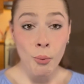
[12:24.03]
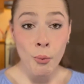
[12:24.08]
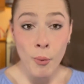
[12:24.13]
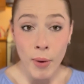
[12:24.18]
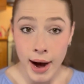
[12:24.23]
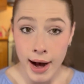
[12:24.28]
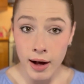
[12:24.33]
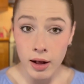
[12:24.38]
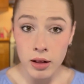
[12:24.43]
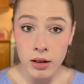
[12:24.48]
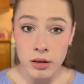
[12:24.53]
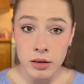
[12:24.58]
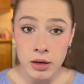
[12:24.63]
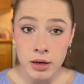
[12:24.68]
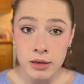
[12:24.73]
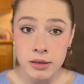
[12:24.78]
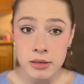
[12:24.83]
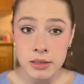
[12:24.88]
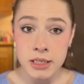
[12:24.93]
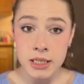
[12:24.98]
Well,
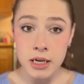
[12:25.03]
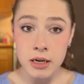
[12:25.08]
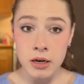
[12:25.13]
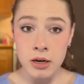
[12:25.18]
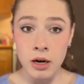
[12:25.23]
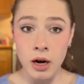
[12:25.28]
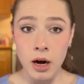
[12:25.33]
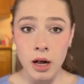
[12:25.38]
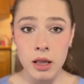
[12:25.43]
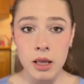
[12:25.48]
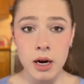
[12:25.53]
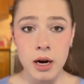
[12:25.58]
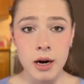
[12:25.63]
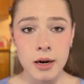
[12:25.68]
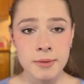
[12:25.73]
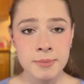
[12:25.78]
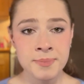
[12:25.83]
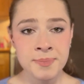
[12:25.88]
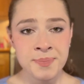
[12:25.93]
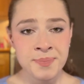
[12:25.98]
dear
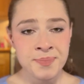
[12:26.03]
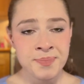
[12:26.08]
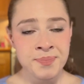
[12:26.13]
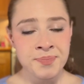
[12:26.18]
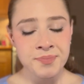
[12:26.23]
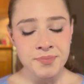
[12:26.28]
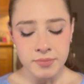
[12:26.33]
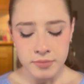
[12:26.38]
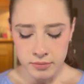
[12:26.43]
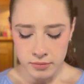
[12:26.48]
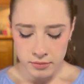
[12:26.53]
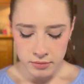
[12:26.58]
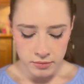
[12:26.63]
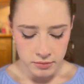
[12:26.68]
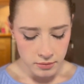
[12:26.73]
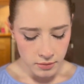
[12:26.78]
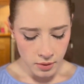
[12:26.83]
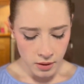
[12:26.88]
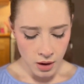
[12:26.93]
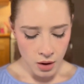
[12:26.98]
caller,
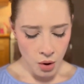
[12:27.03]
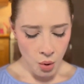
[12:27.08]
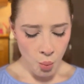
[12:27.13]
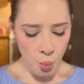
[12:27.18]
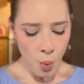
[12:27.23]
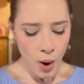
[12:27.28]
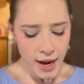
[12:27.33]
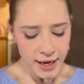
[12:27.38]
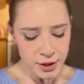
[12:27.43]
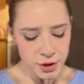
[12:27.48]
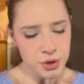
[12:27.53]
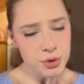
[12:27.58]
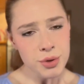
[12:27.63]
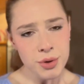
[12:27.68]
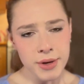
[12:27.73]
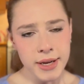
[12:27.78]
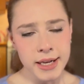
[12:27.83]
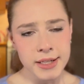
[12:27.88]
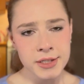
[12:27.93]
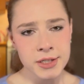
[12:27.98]
why do
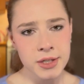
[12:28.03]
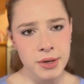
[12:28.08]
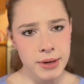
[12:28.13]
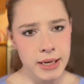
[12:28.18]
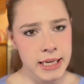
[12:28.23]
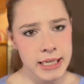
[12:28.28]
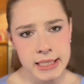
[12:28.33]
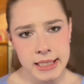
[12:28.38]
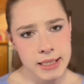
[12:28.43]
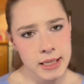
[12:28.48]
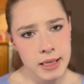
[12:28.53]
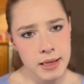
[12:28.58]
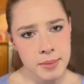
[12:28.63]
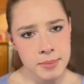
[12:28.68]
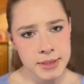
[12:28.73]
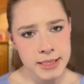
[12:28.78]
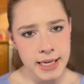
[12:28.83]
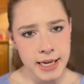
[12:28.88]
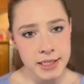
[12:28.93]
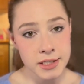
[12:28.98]
you get so
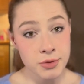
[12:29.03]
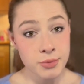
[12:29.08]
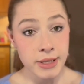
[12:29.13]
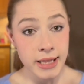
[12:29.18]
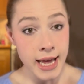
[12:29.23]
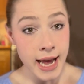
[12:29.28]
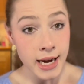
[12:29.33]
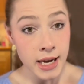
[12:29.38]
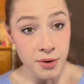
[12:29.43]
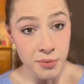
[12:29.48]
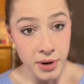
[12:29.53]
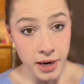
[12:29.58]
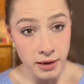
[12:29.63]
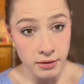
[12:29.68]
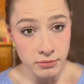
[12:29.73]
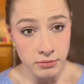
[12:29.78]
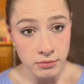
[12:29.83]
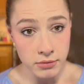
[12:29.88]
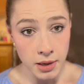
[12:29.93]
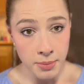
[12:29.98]
easily obsessed with
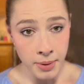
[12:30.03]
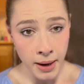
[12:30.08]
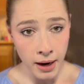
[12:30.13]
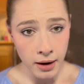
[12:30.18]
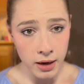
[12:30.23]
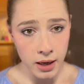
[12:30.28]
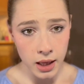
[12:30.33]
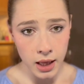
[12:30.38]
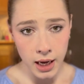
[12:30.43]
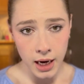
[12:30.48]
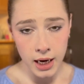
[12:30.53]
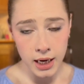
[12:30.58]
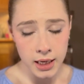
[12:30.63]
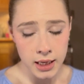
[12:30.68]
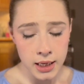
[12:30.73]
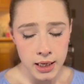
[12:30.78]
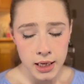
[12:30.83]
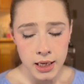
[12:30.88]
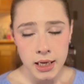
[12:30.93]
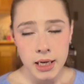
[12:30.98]
anyone,
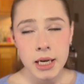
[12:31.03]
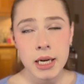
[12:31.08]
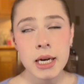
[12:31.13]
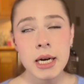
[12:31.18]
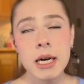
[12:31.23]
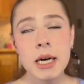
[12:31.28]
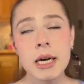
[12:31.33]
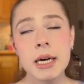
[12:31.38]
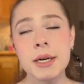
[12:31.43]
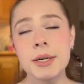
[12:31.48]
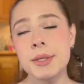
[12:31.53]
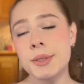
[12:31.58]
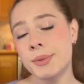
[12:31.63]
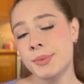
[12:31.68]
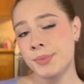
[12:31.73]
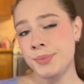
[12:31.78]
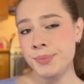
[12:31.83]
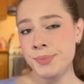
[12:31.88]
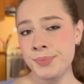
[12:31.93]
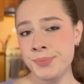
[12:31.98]
apparently?
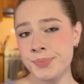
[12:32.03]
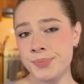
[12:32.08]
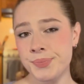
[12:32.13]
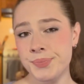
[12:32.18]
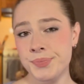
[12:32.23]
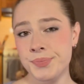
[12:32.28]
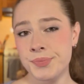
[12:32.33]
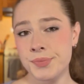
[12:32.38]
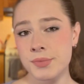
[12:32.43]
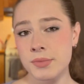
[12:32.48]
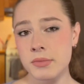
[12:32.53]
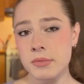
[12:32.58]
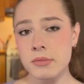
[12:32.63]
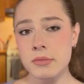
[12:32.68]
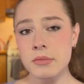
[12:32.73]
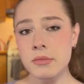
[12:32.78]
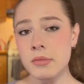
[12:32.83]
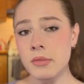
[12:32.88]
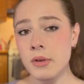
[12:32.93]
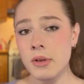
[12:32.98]

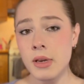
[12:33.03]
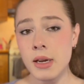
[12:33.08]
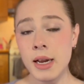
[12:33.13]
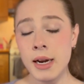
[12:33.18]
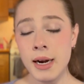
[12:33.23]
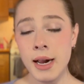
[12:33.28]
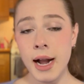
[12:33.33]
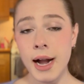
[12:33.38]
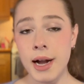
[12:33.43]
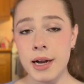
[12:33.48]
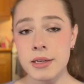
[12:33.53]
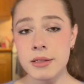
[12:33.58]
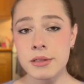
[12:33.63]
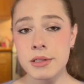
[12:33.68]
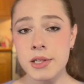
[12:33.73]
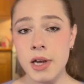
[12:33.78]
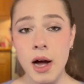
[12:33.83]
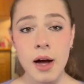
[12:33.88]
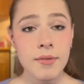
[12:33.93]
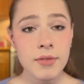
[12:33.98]
It
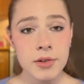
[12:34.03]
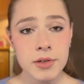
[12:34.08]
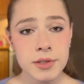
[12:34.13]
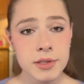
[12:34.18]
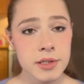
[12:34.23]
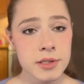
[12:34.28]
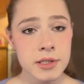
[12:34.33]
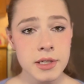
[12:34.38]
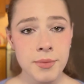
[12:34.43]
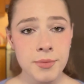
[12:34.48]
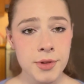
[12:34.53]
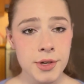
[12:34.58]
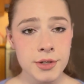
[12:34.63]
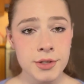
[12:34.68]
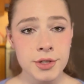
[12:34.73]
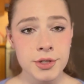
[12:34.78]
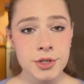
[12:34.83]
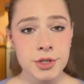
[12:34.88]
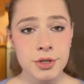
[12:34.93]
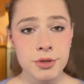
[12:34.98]
has obviously
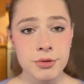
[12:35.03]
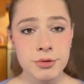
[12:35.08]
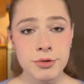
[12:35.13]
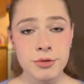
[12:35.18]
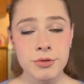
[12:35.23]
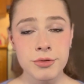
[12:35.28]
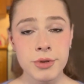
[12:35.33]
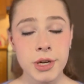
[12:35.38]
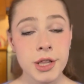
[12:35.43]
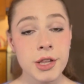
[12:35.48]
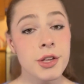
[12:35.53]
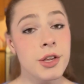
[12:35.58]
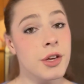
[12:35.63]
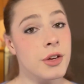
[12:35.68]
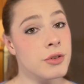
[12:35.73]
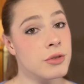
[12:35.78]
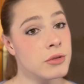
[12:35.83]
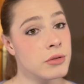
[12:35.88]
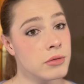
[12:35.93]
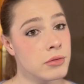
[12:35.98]
something to do with
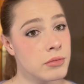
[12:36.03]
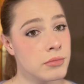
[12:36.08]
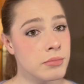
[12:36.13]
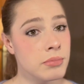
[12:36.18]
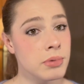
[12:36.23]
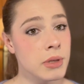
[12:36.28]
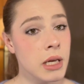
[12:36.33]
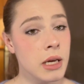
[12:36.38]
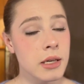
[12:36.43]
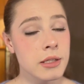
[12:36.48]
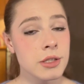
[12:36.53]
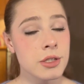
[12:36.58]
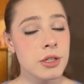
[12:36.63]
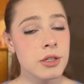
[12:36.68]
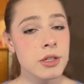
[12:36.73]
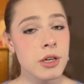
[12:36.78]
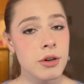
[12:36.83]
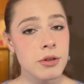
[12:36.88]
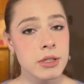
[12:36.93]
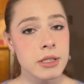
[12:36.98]
you because
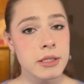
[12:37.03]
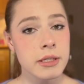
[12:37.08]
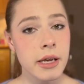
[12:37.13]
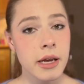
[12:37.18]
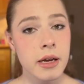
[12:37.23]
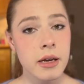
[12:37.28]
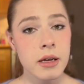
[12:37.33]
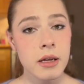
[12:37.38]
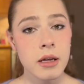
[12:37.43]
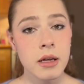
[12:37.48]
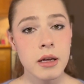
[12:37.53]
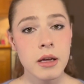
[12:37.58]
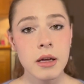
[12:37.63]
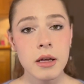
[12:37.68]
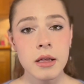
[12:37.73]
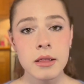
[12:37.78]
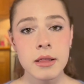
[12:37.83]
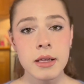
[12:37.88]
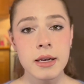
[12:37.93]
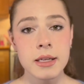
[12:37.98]
you're noticing
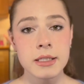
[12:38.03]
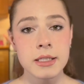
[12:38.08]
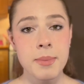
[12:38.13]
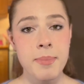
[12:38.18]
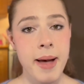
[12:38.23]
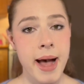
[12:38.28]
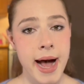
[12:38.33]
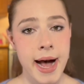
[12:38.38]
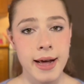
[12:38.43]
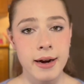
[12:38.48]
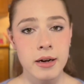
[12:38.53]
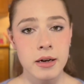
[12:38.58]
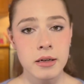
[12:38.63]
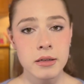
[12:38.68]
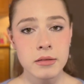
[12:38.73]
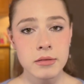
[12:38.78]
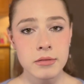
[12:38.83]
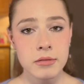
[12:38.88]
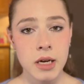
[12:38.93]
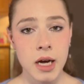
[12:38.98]
that it's a
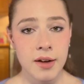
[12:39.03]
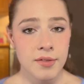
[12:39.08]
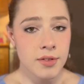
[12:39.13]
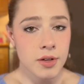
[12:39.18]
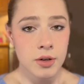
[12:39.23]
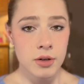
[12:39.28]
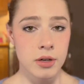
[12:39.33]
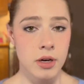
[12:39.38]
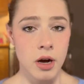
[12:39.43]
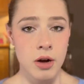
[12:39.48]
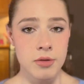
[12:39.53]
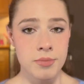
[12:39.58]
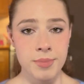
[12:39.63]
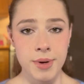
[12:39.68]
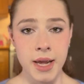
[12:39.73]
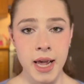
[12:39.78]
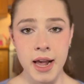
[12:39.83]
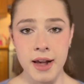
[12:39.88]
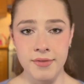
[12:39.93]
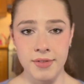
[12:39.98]
pattern of your
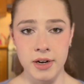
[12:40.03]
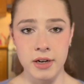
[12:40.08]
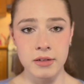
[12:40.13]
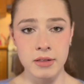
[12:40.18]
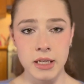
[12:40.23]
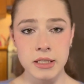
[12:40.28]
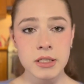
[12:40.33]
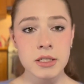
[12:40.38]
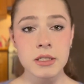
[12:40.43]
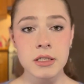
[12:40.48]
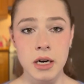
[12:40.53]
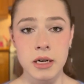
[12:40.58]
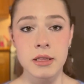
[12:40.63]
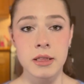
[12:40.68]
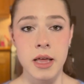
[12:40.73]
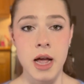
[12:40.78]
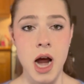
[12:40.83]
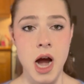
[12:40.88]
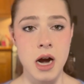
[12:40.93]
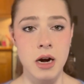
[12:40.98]
own behavior. Let's
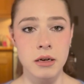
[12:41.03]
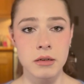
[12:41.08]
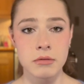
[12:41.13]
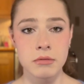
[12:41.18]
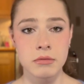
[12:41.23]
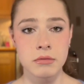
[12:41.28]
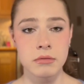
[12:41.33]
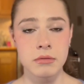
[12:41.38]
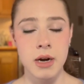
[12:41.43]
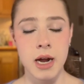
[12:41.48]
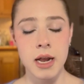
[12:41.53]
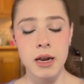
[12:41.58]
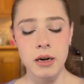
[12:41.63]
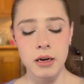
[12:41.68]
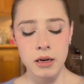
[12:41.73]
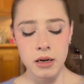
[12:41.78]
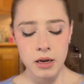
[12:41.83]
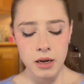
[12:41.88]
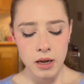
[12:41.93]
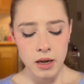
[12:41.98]
start there,
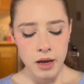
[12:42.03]
right?